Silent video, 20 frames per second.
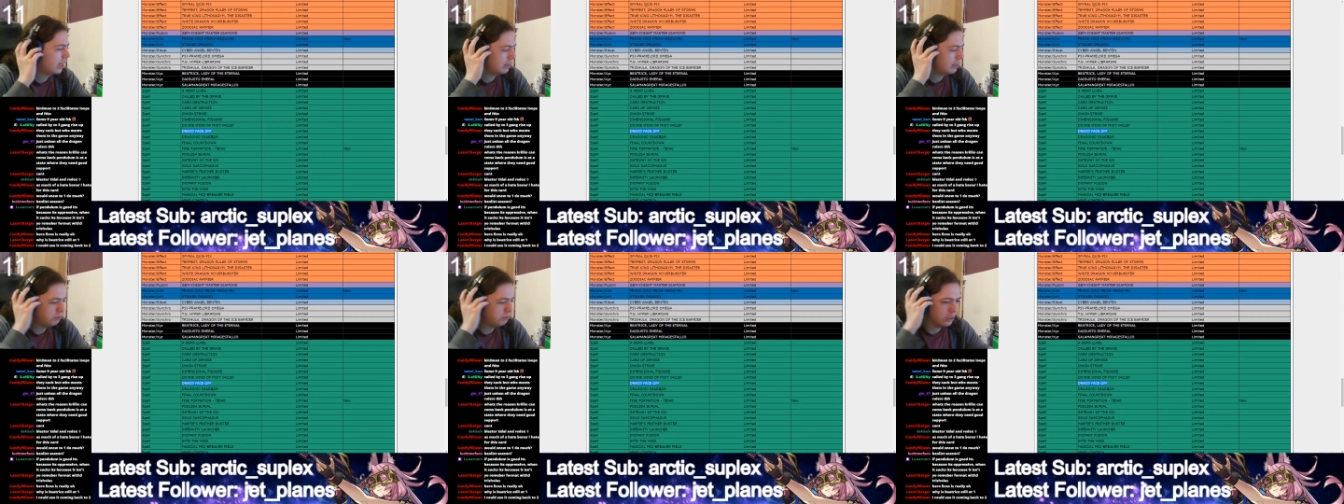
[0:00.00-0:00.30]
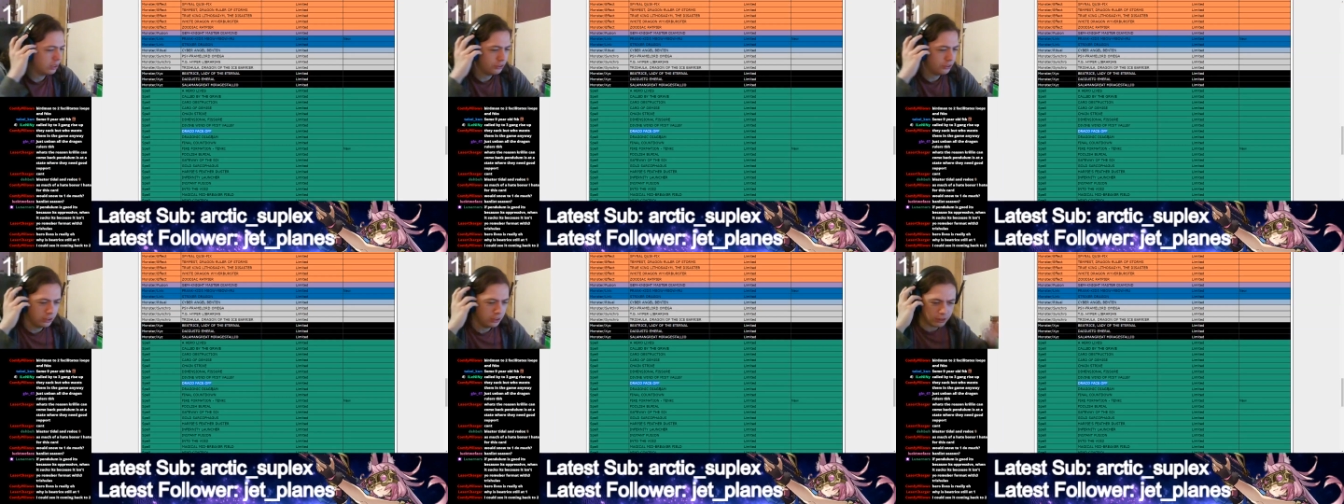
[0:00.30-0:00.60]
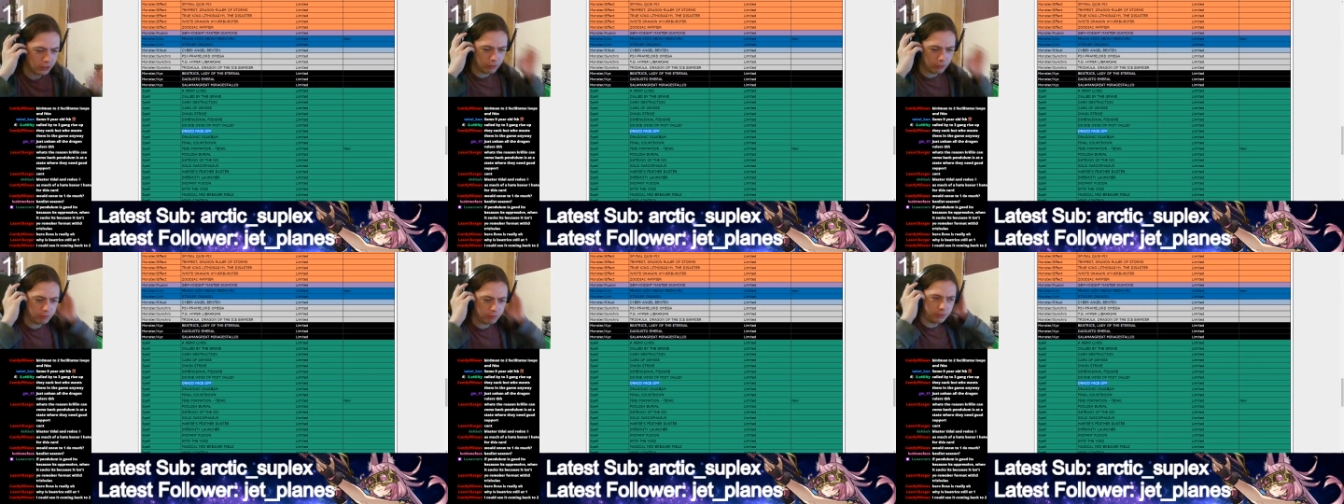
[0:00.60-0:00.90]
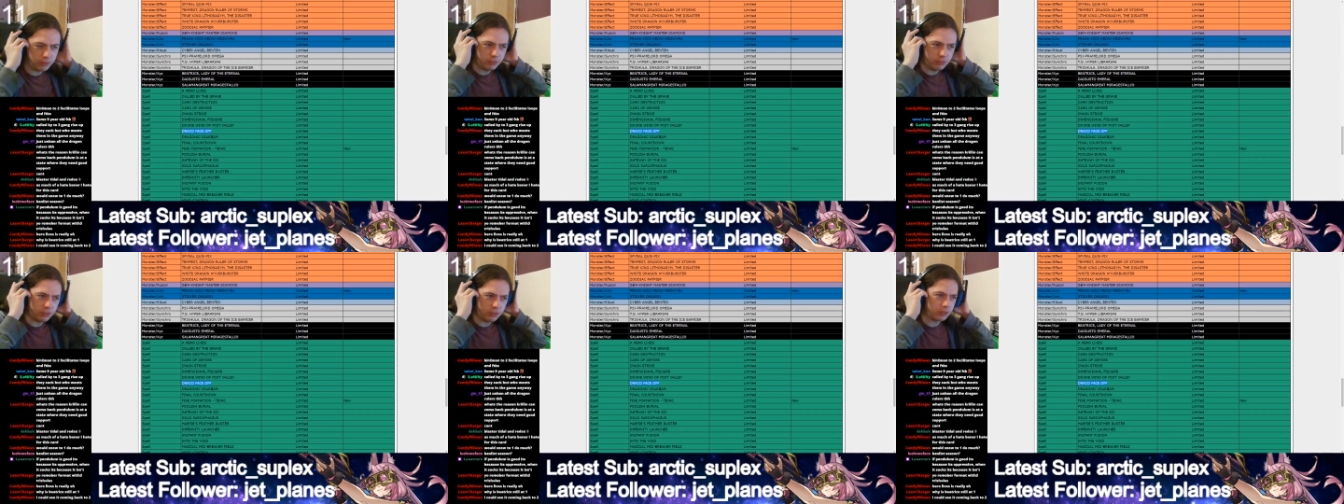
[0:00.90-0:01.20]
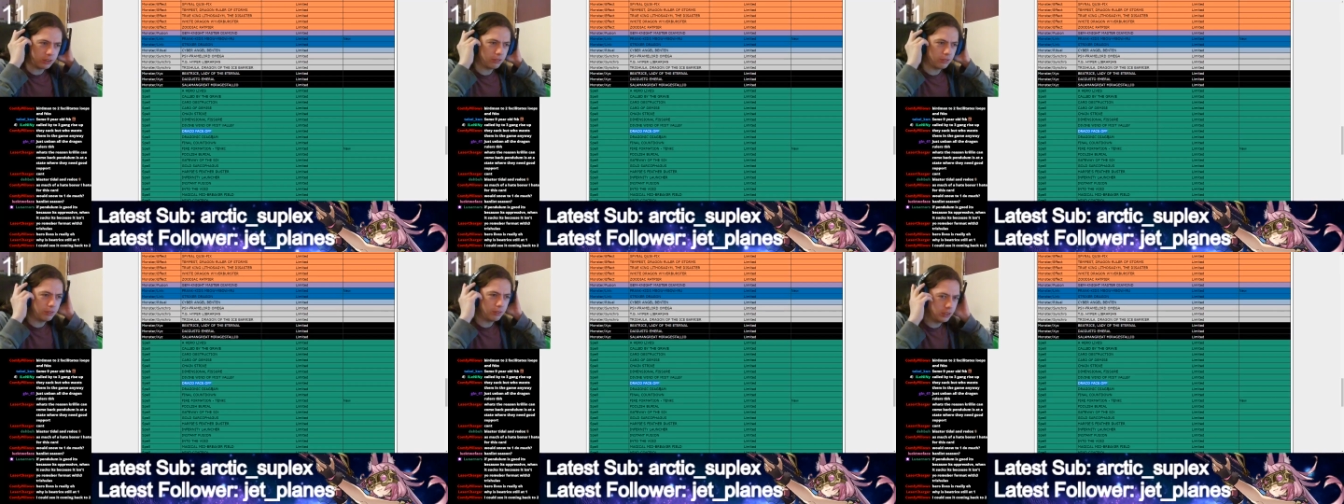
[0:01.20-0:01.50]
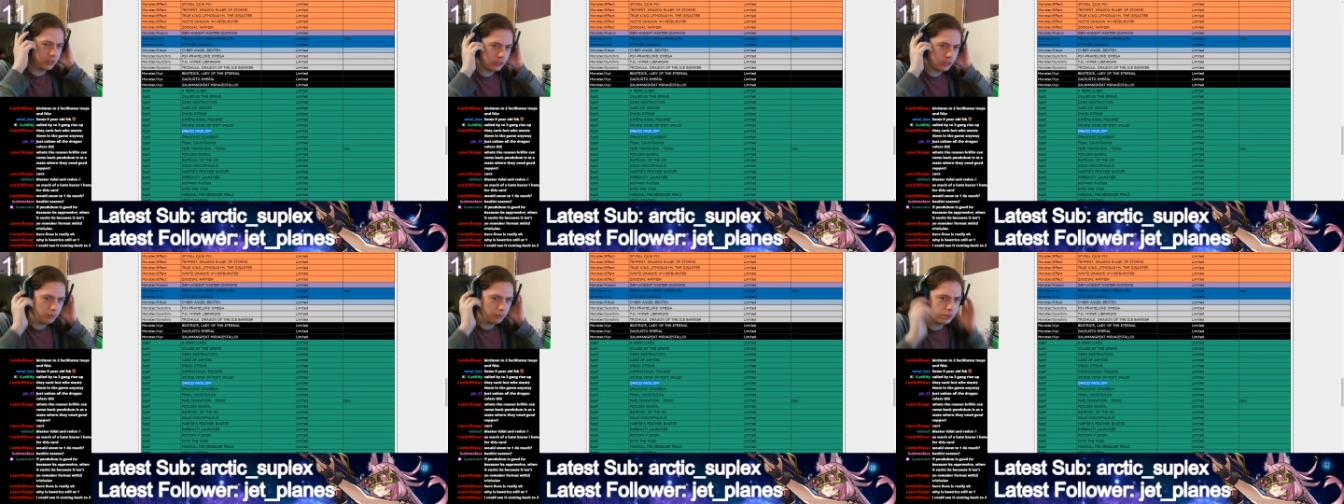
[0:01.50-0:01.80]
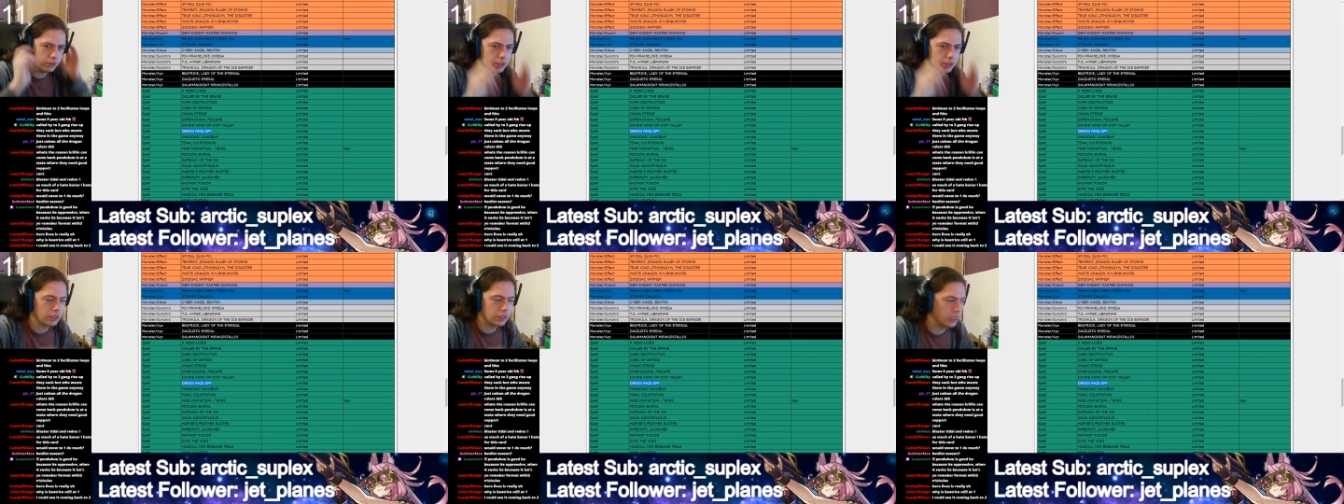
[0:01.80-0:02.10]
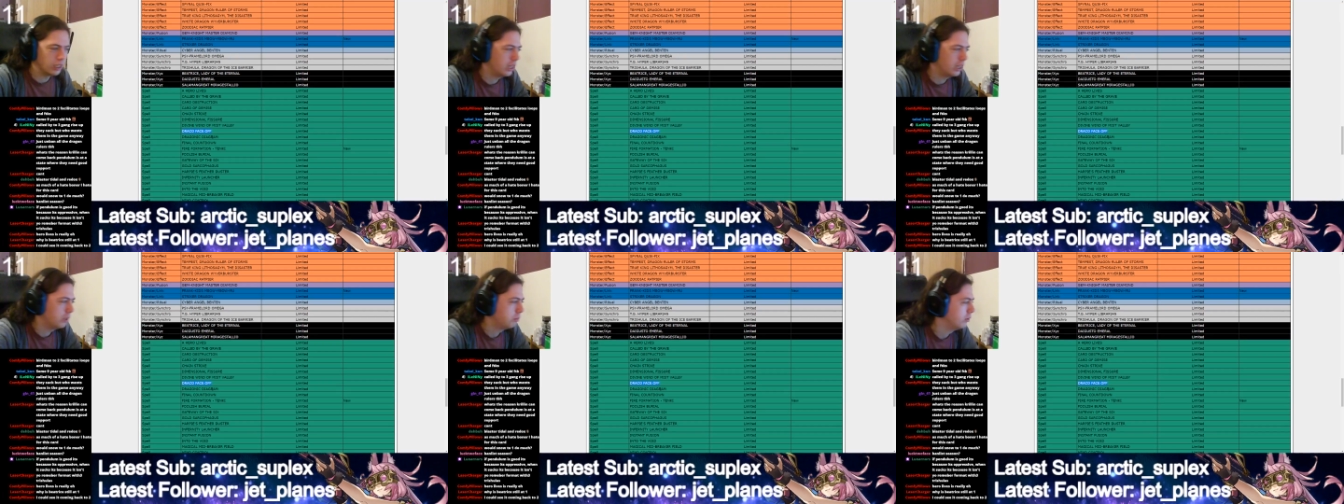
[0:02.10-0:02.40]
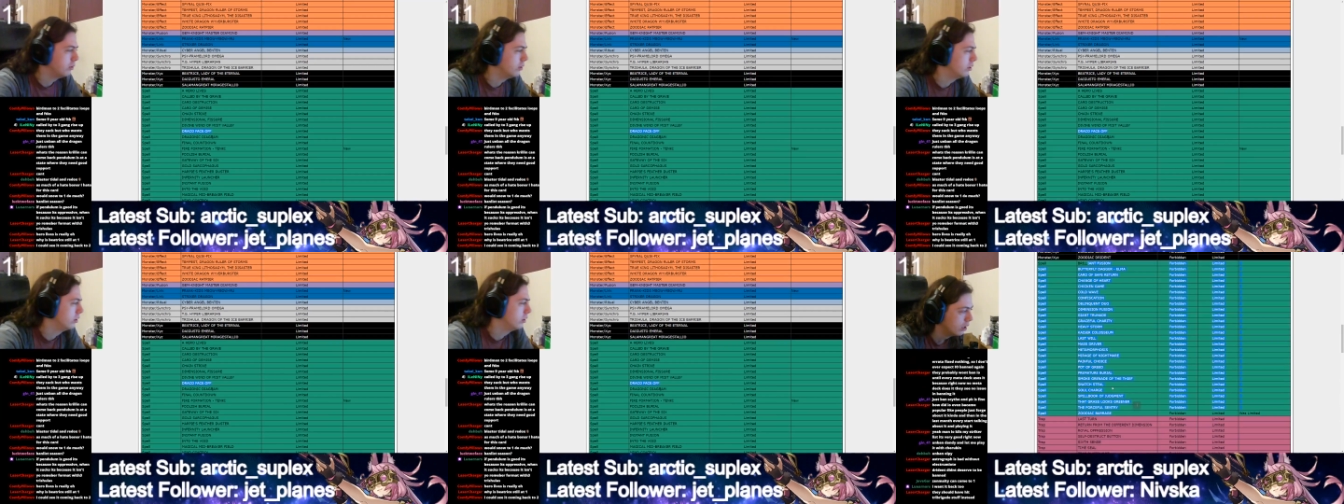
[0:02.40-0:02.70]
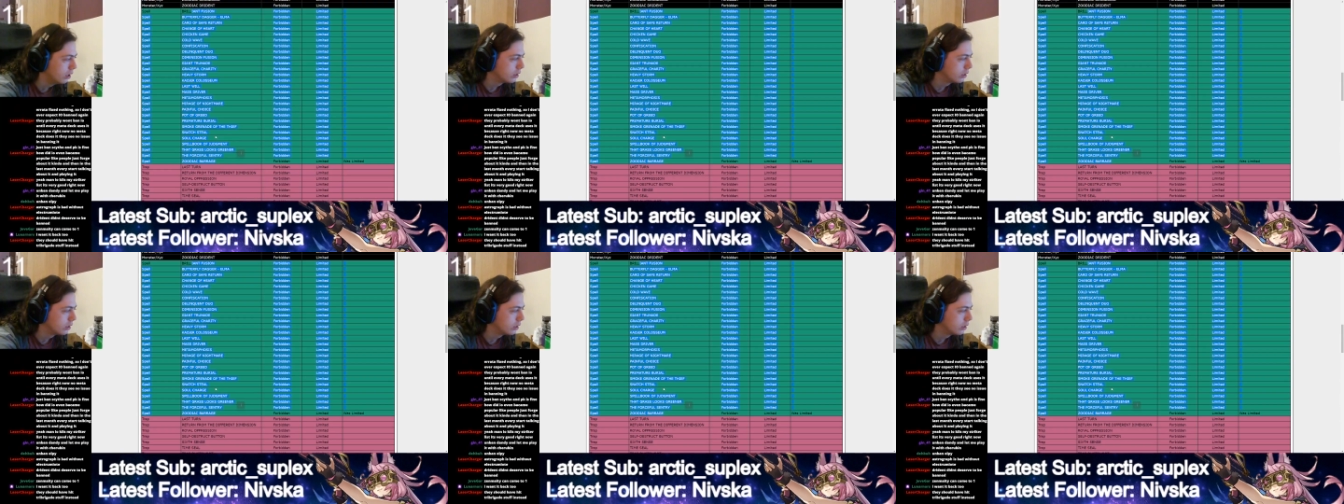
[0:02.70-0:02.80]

actually don't think Draco face off is gonna happen.